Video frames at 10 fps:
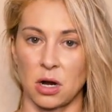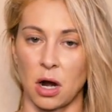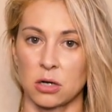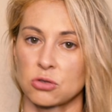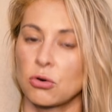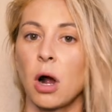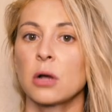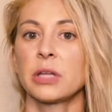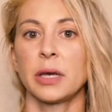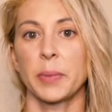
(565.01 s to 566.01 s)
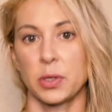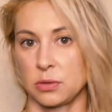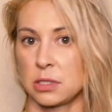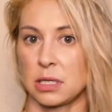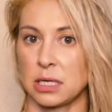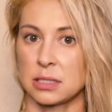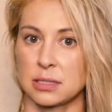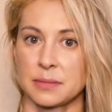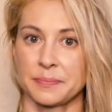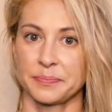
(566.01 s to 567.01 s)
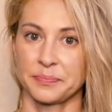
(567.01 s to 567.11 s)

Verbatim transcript: are strongly opposed to this.